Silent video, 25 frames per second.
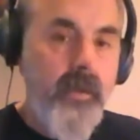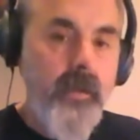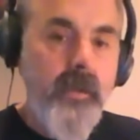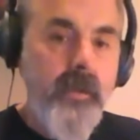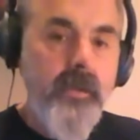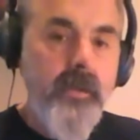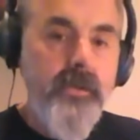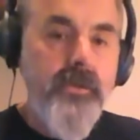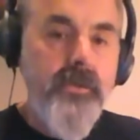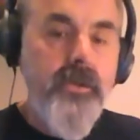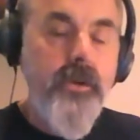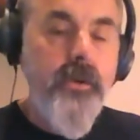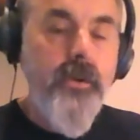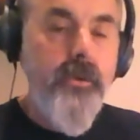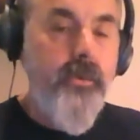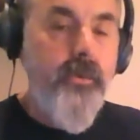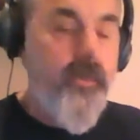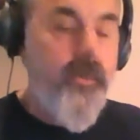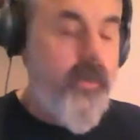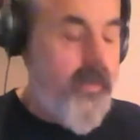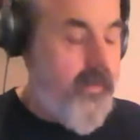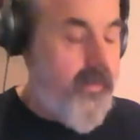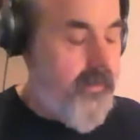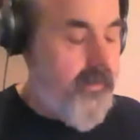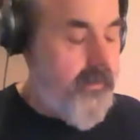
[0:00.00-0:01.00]

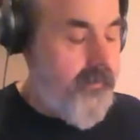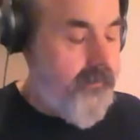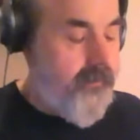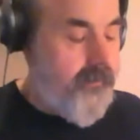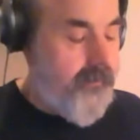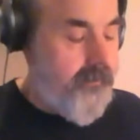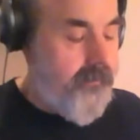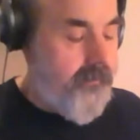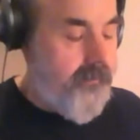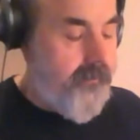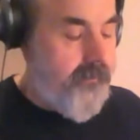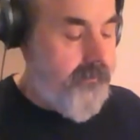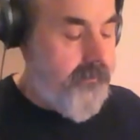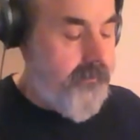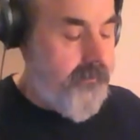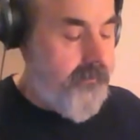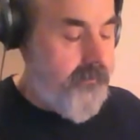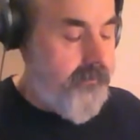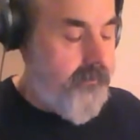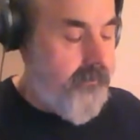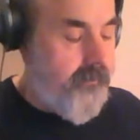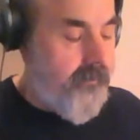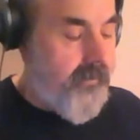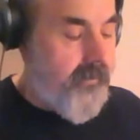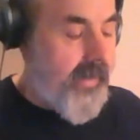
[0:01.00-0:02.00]
So
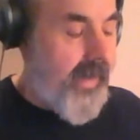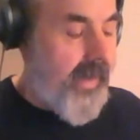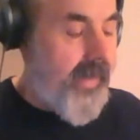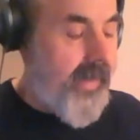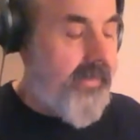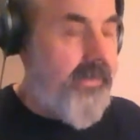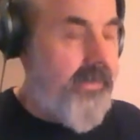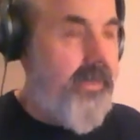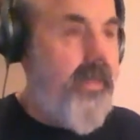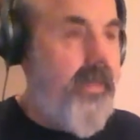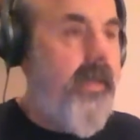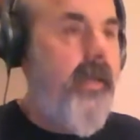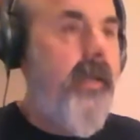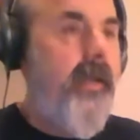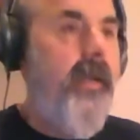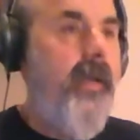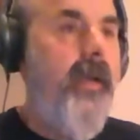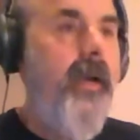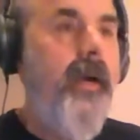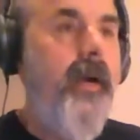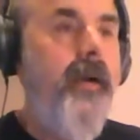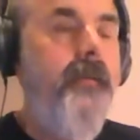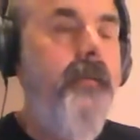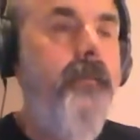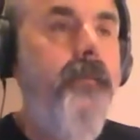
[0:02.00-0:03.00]
I think
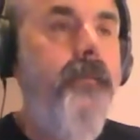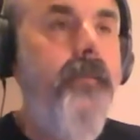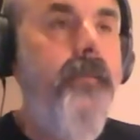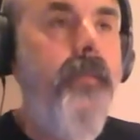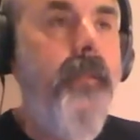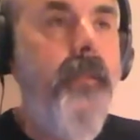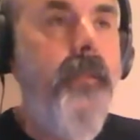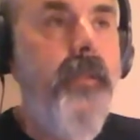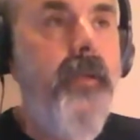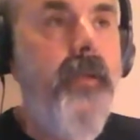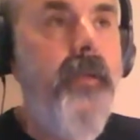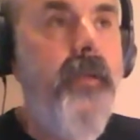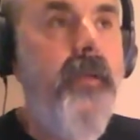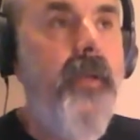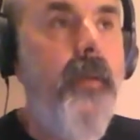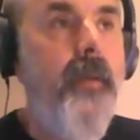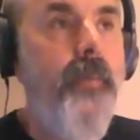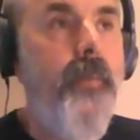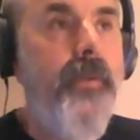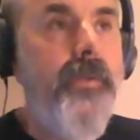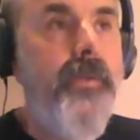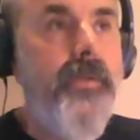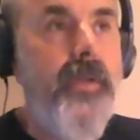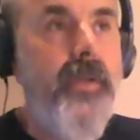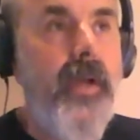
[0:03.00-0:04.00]
of the
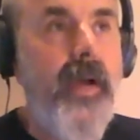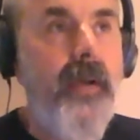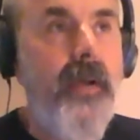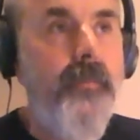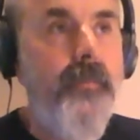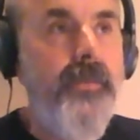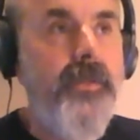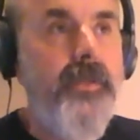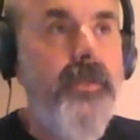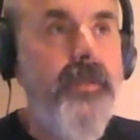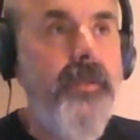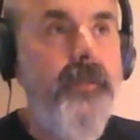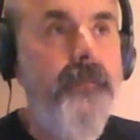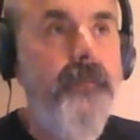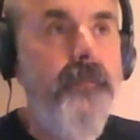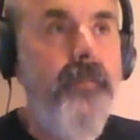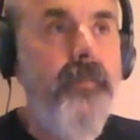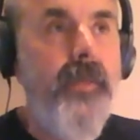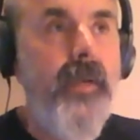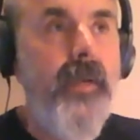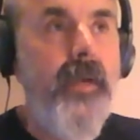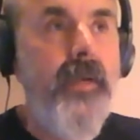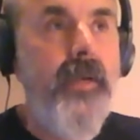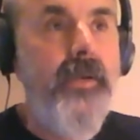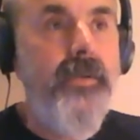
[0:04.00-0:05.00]
double stops
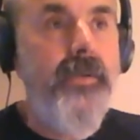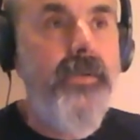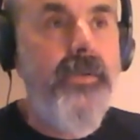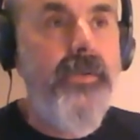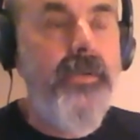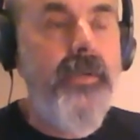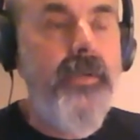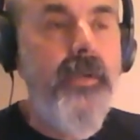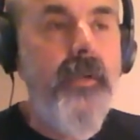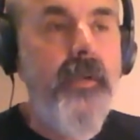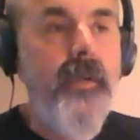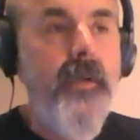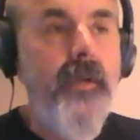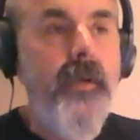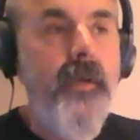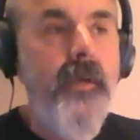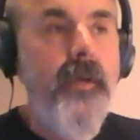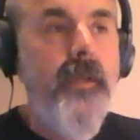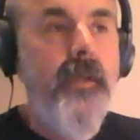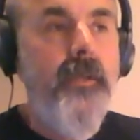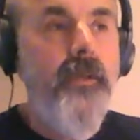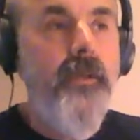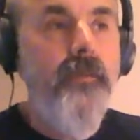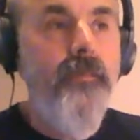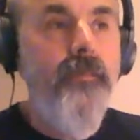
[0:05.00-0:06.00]
as
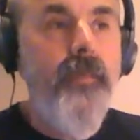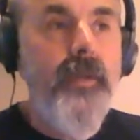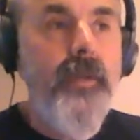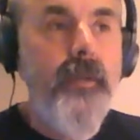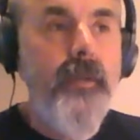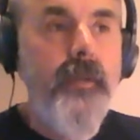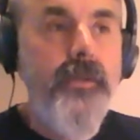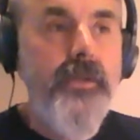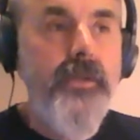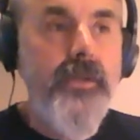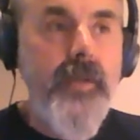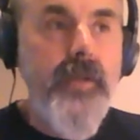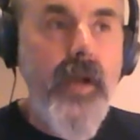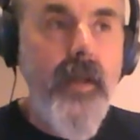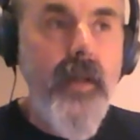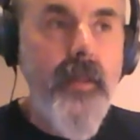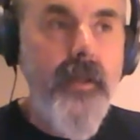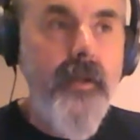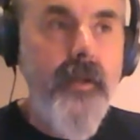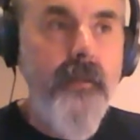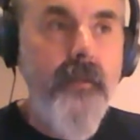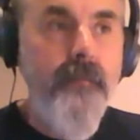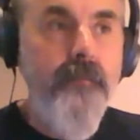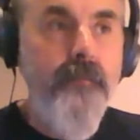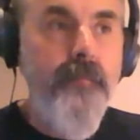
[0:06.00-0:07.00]
the real
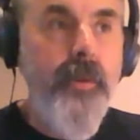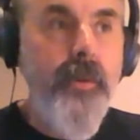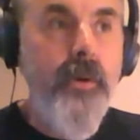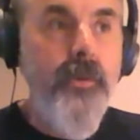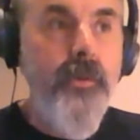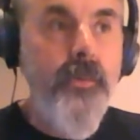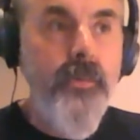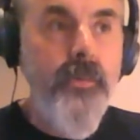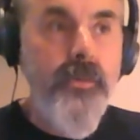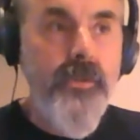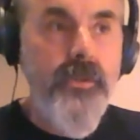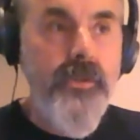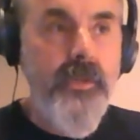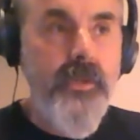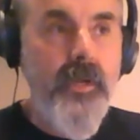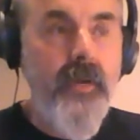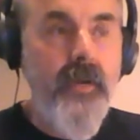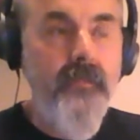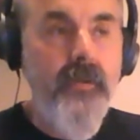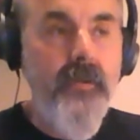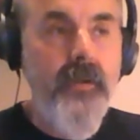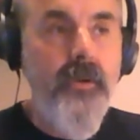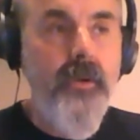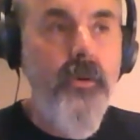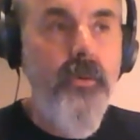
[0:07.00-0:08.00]
solid bones
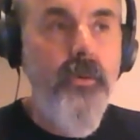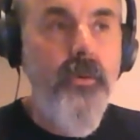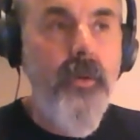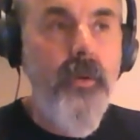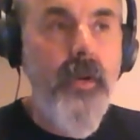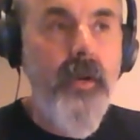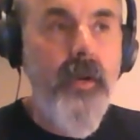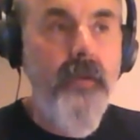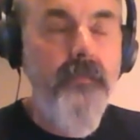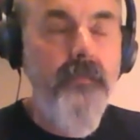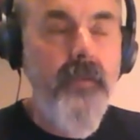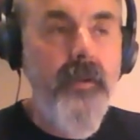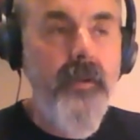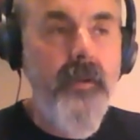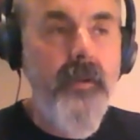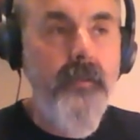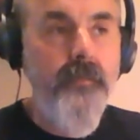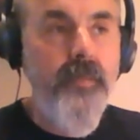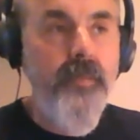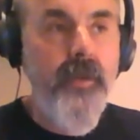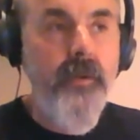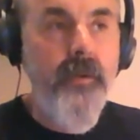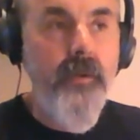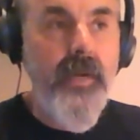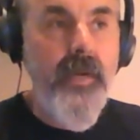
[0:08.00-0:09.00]
of a
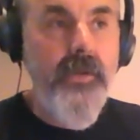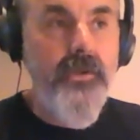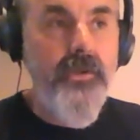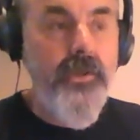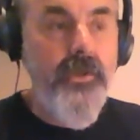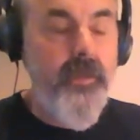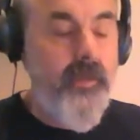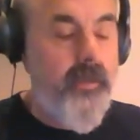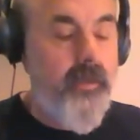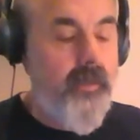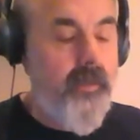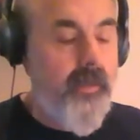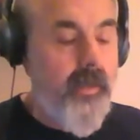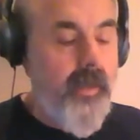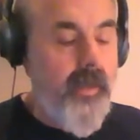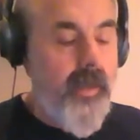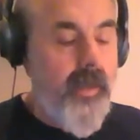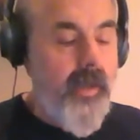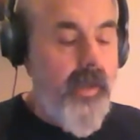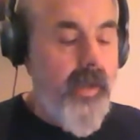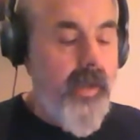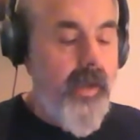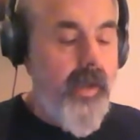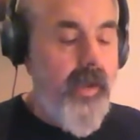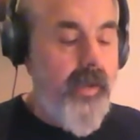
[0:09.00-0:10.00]
progression,
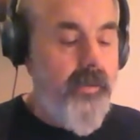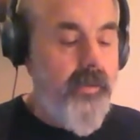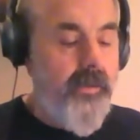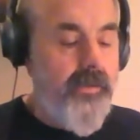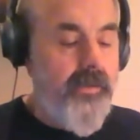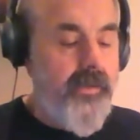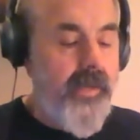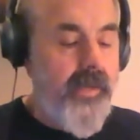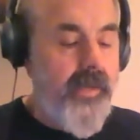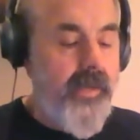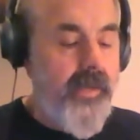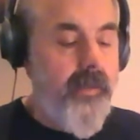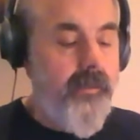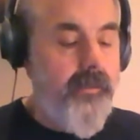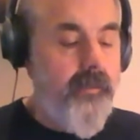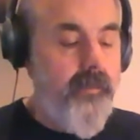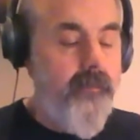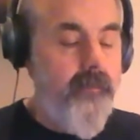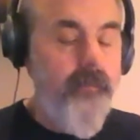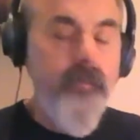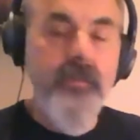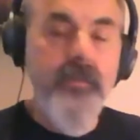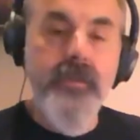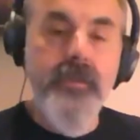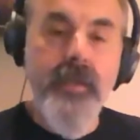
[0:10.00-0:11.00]
and the
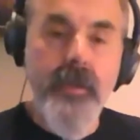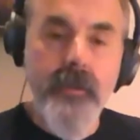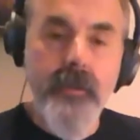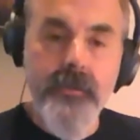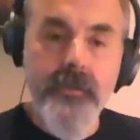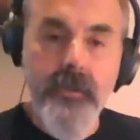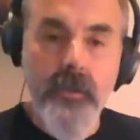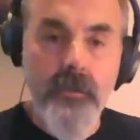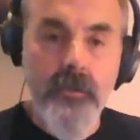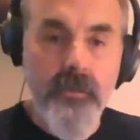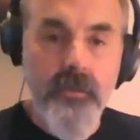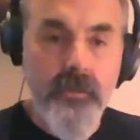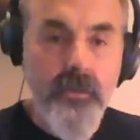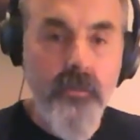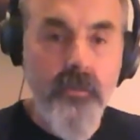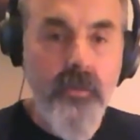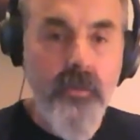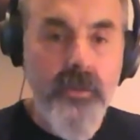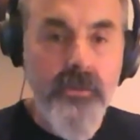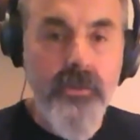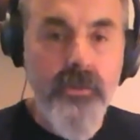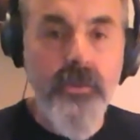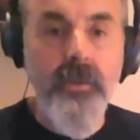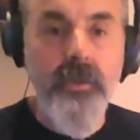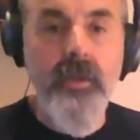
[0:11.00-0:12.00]
scale tones are
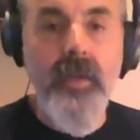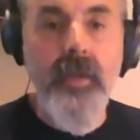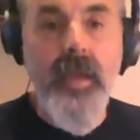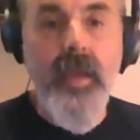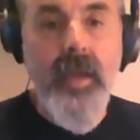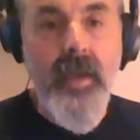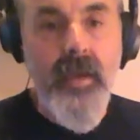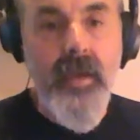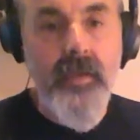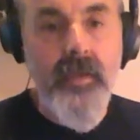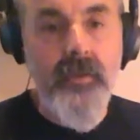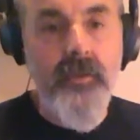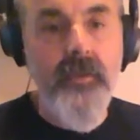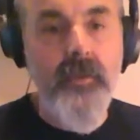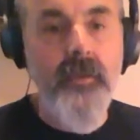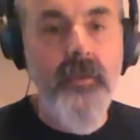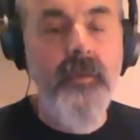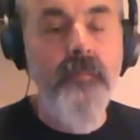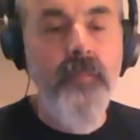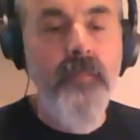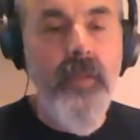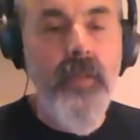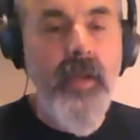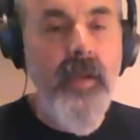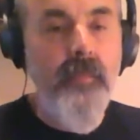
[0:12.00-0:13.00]
ones you can add to
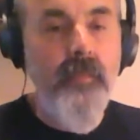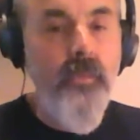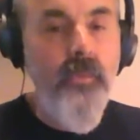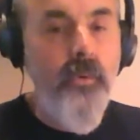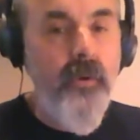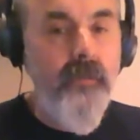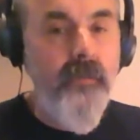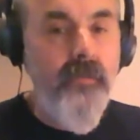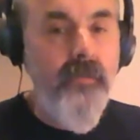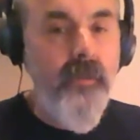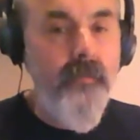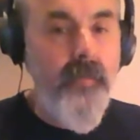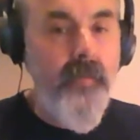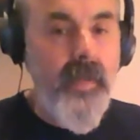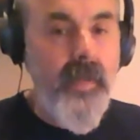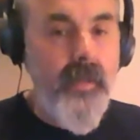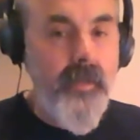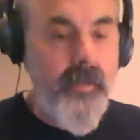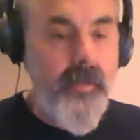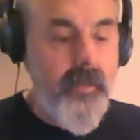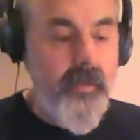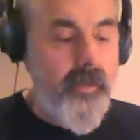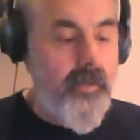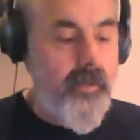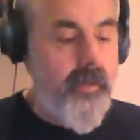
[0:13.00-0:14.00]
apply more of the
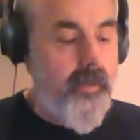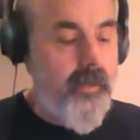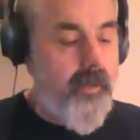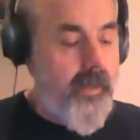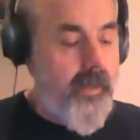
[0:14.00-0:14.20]
melody.